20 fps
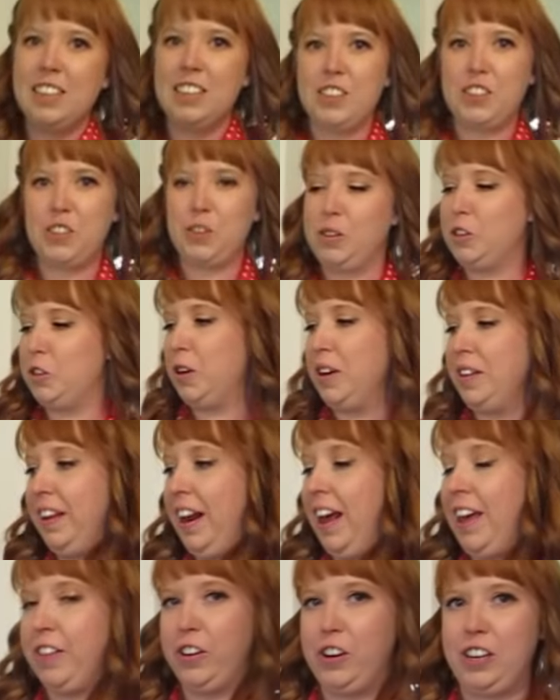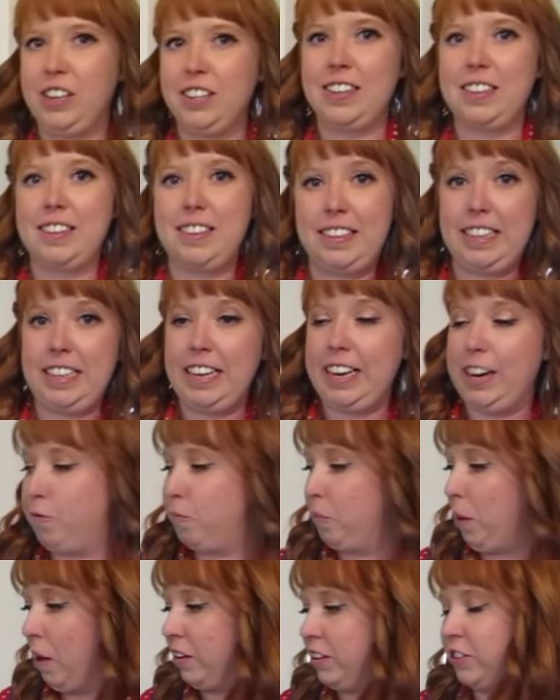So a trick that I learned to see
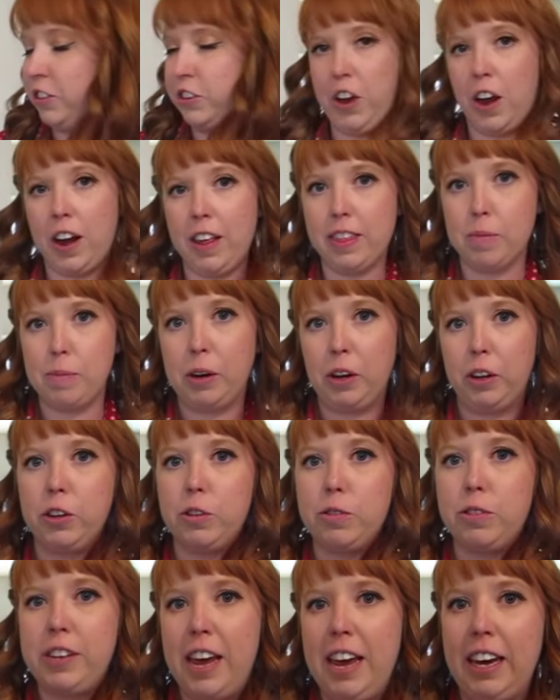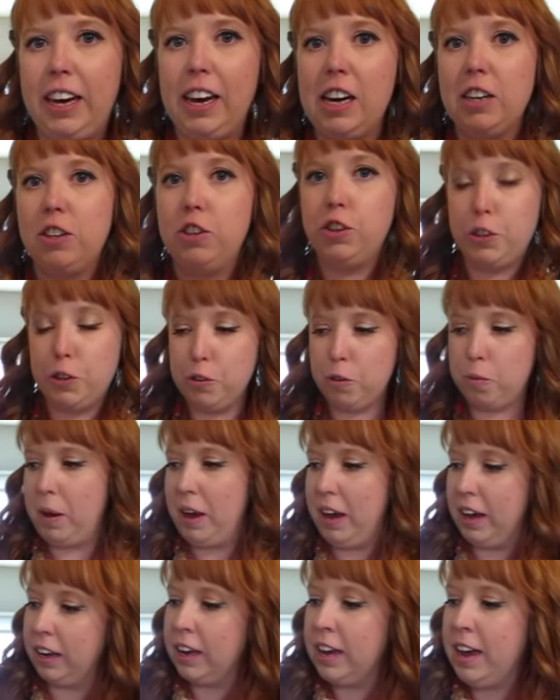if brownies are done in the middle, you take a
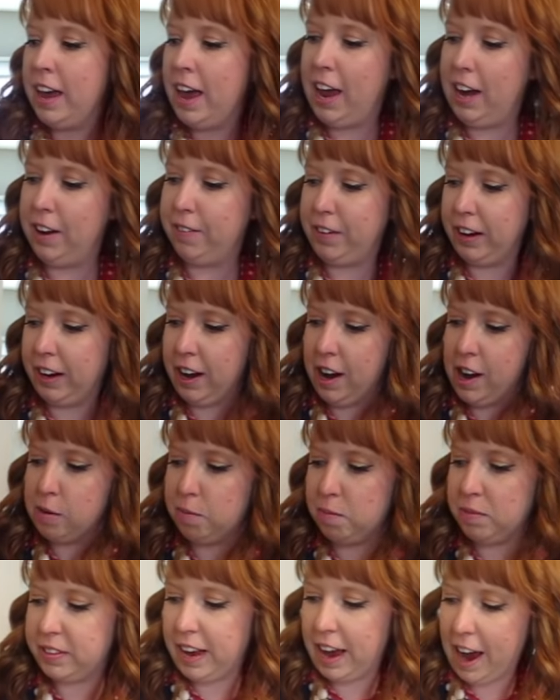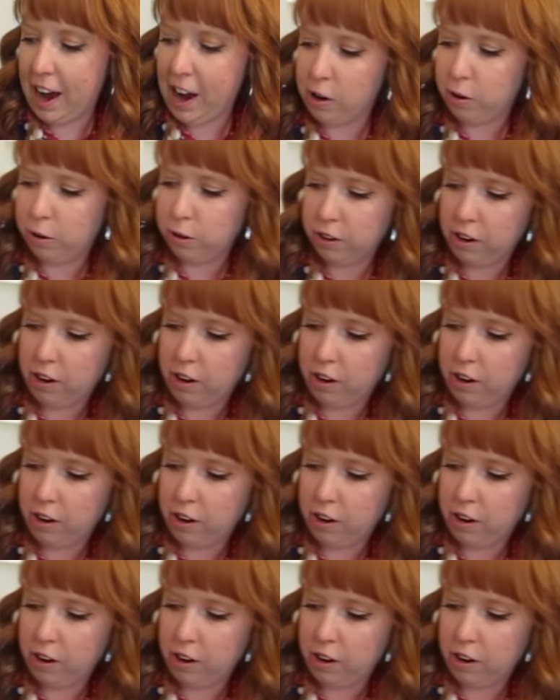toothpick, and if it comes out